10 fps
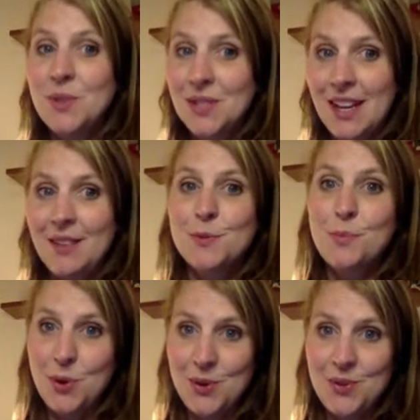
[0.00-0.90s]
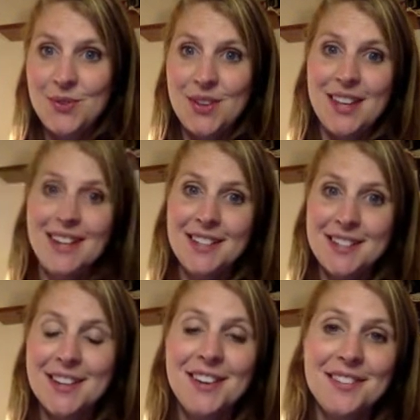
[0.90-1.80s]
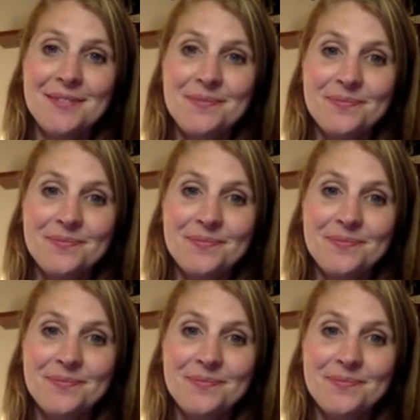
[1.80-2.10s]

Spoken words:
receives proof in its turn.